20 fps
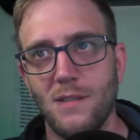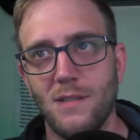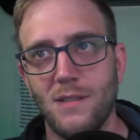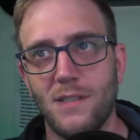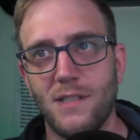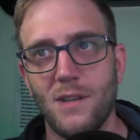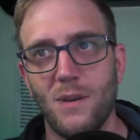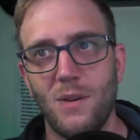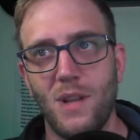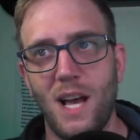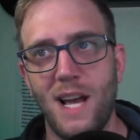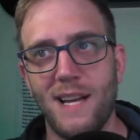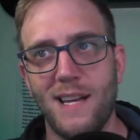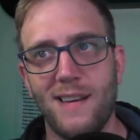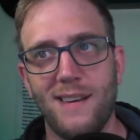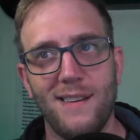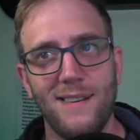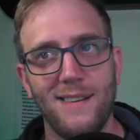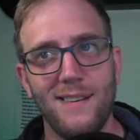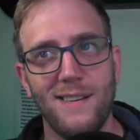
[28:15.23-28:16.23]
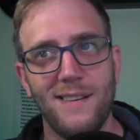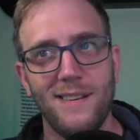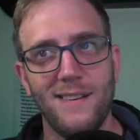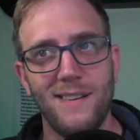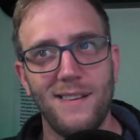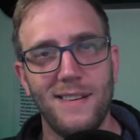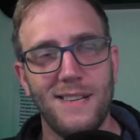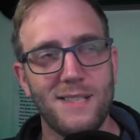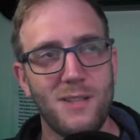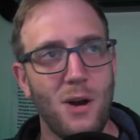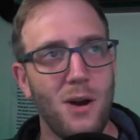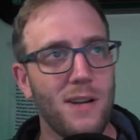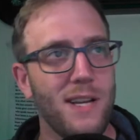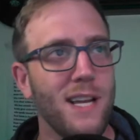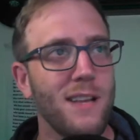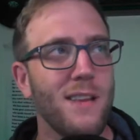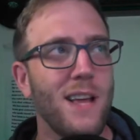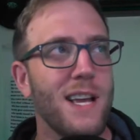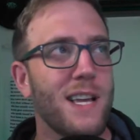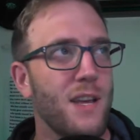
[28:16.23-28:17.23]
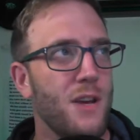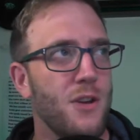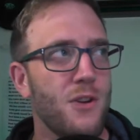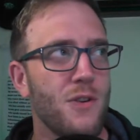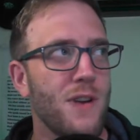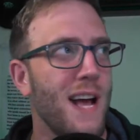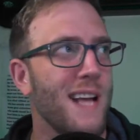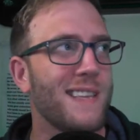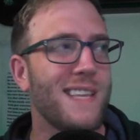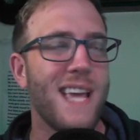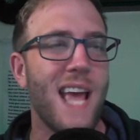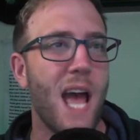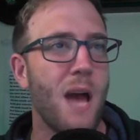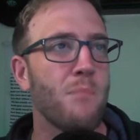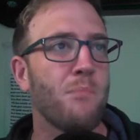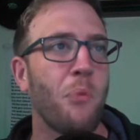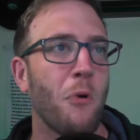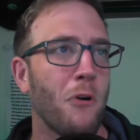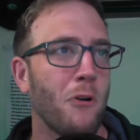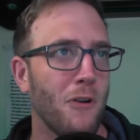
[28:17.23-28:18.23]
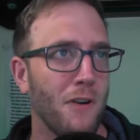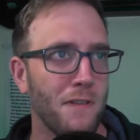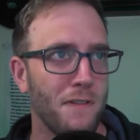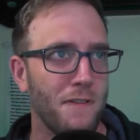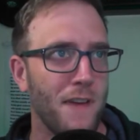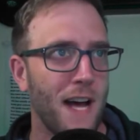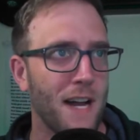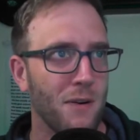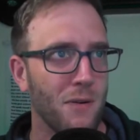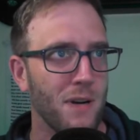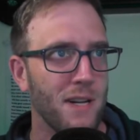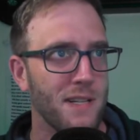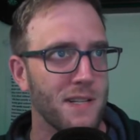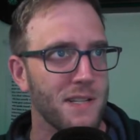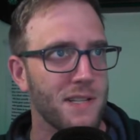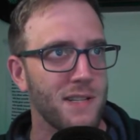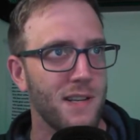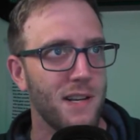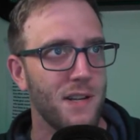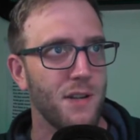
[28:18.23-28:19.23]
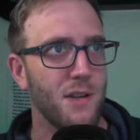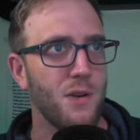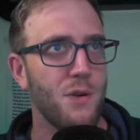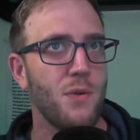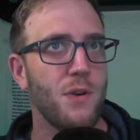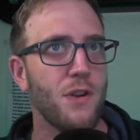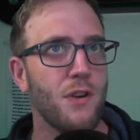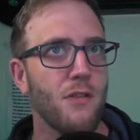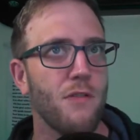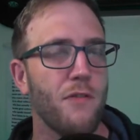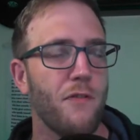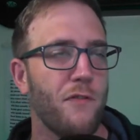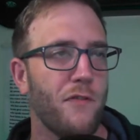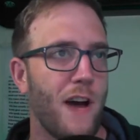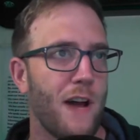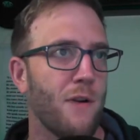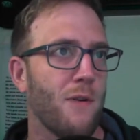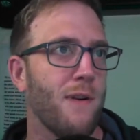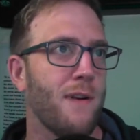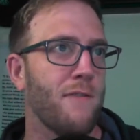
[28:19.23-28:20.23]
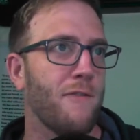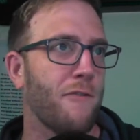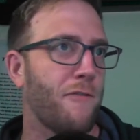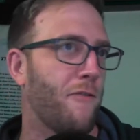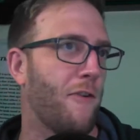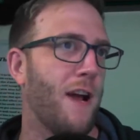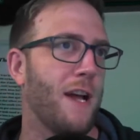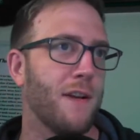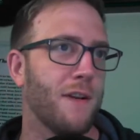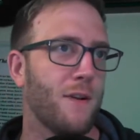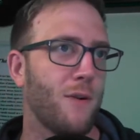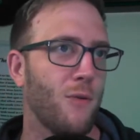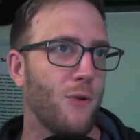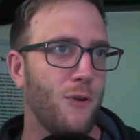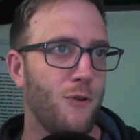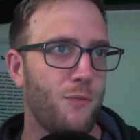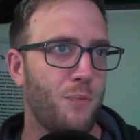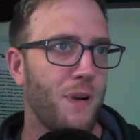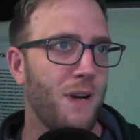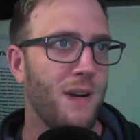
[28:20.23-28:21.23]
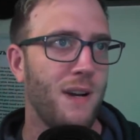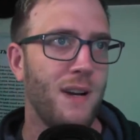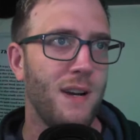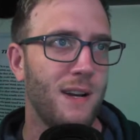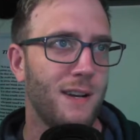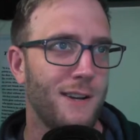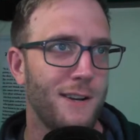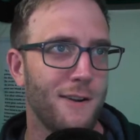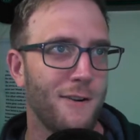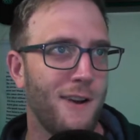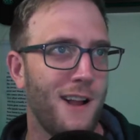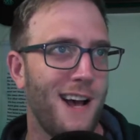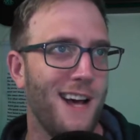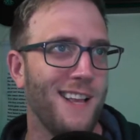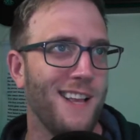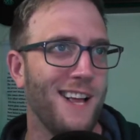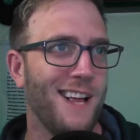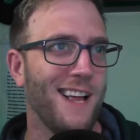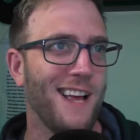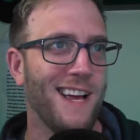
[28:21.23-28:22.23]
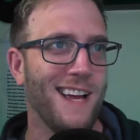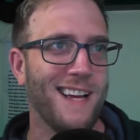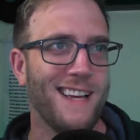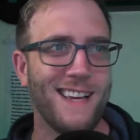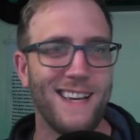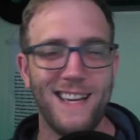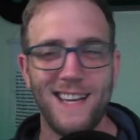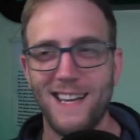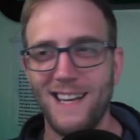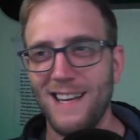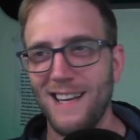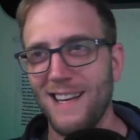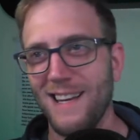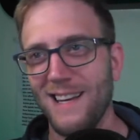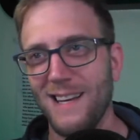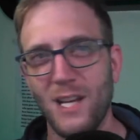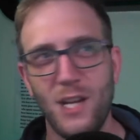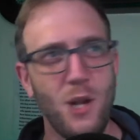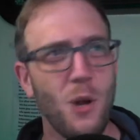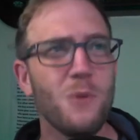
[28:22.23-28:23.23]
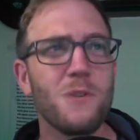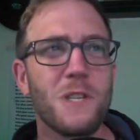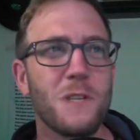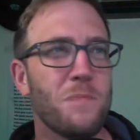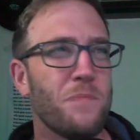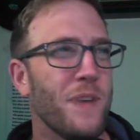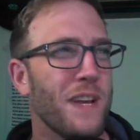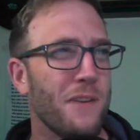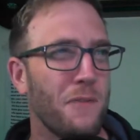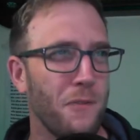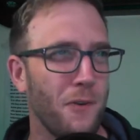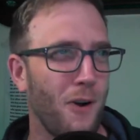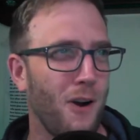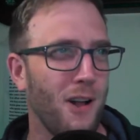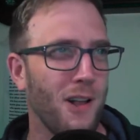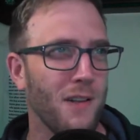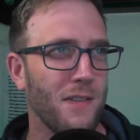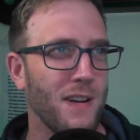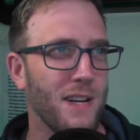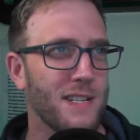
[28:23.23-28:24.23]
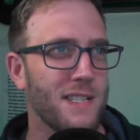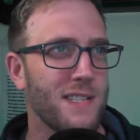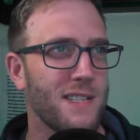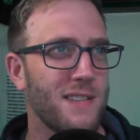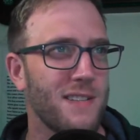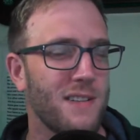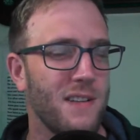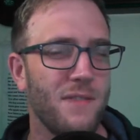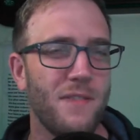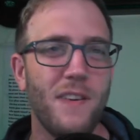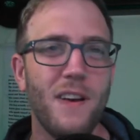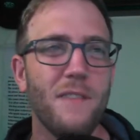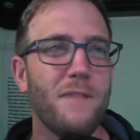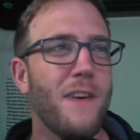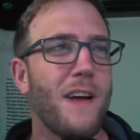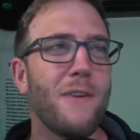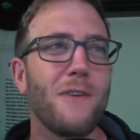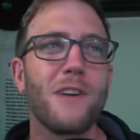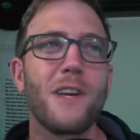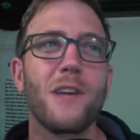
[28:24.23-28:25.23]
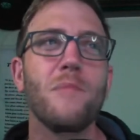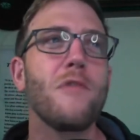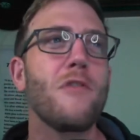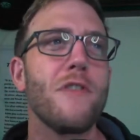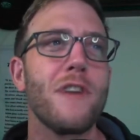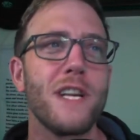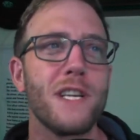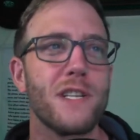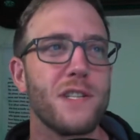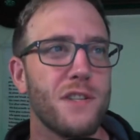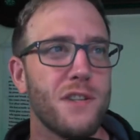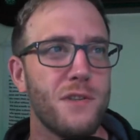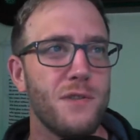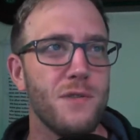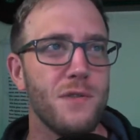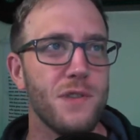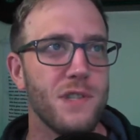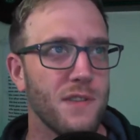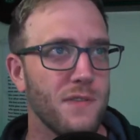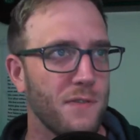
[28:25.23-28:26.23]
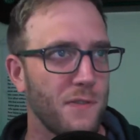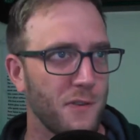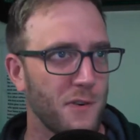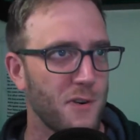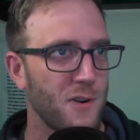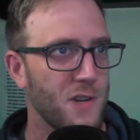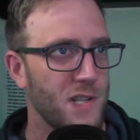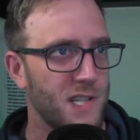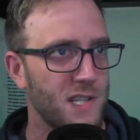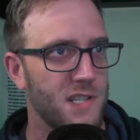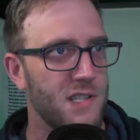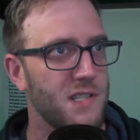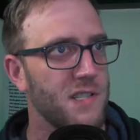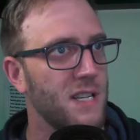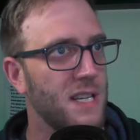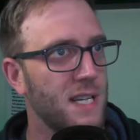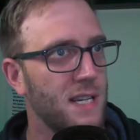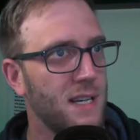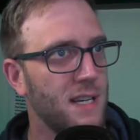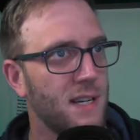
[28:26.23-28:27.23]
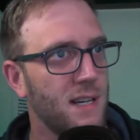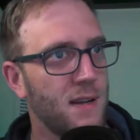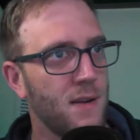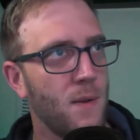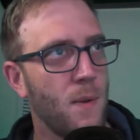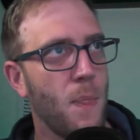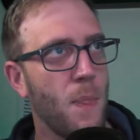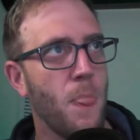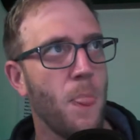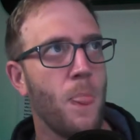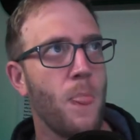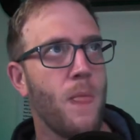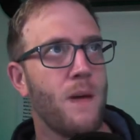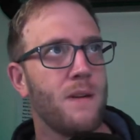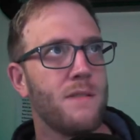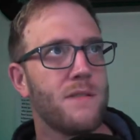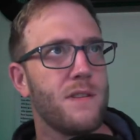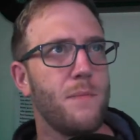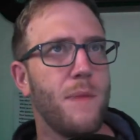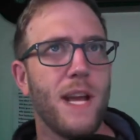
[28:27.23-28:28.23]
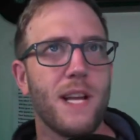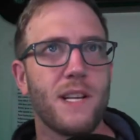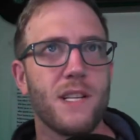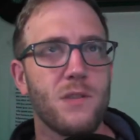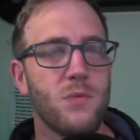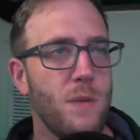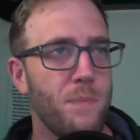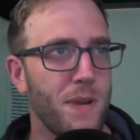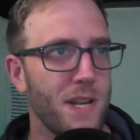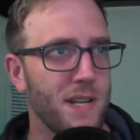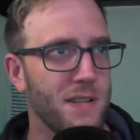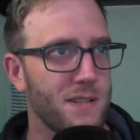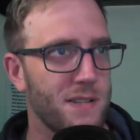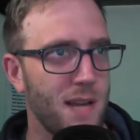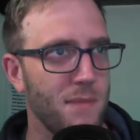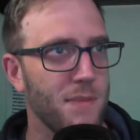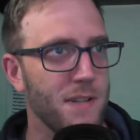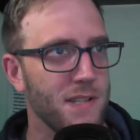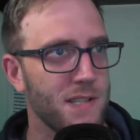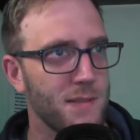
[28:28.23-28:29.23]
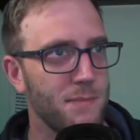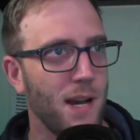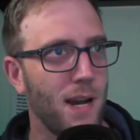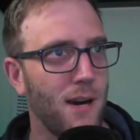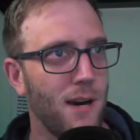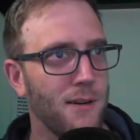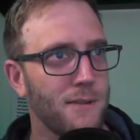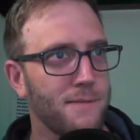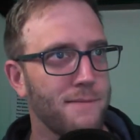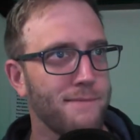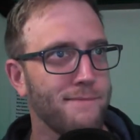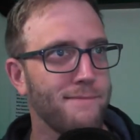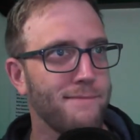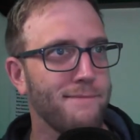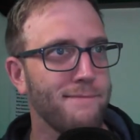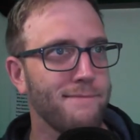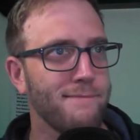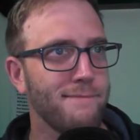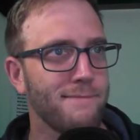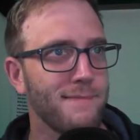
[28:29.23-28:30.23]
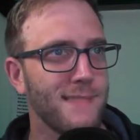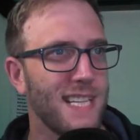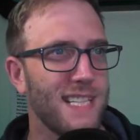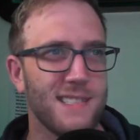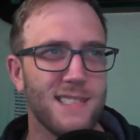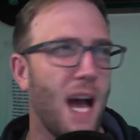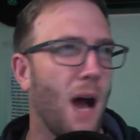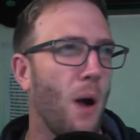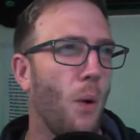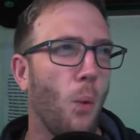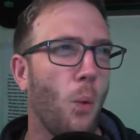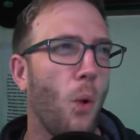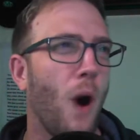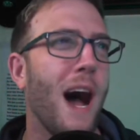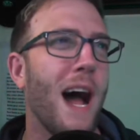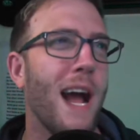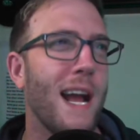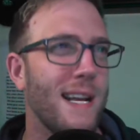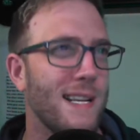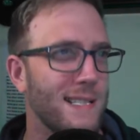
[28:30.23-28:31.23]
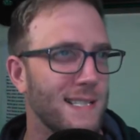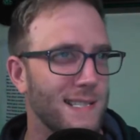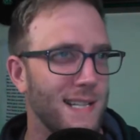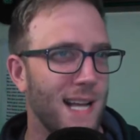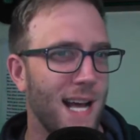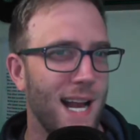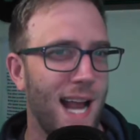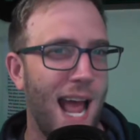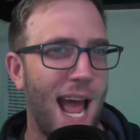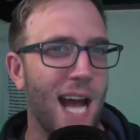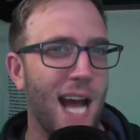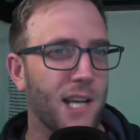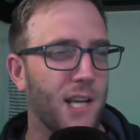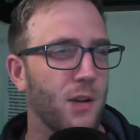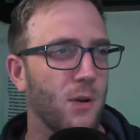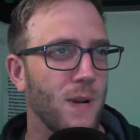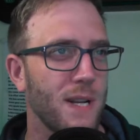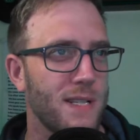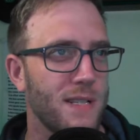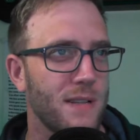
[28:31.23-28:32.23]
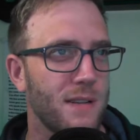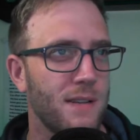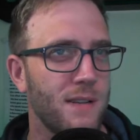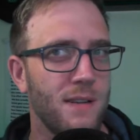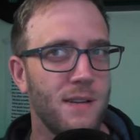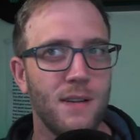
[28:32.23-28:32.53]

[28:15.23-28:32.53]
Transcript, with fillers: So like talking like you're not the emperor of veterans and you and your veteran friend group you're not like you don't speak for all of us the veteran community is too diverse to make sweeping statements about it's not wise it's not accurate